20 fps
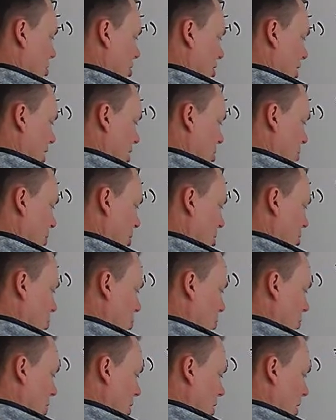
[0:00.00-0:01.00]
is x plus
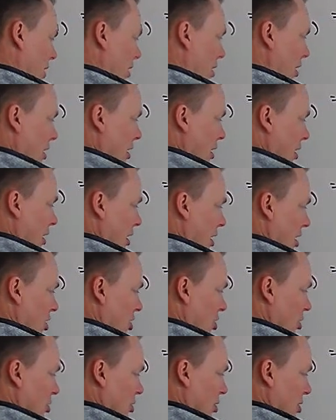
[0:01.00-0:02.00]
1 and
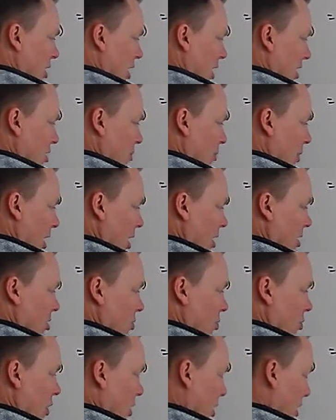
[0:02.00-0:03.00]
u is x minus
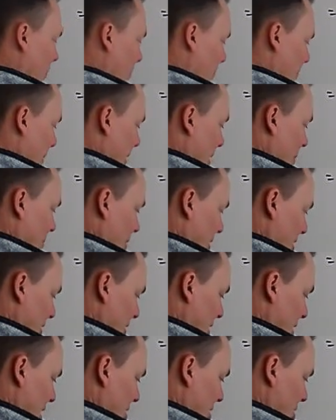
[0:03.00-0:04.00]
1. But
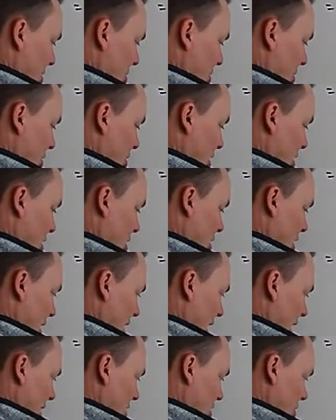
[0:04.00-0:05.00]
du is just
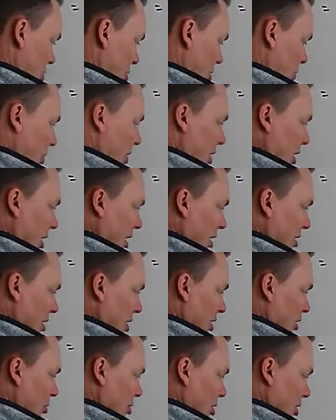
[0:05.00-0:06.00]
dx, so it's a pretty easy
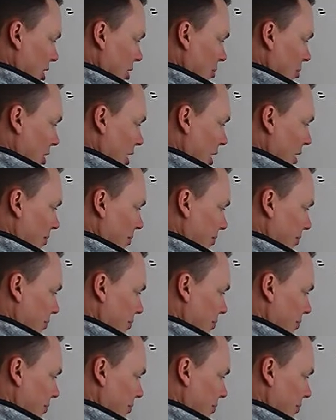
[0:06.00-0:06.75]
u sub, right?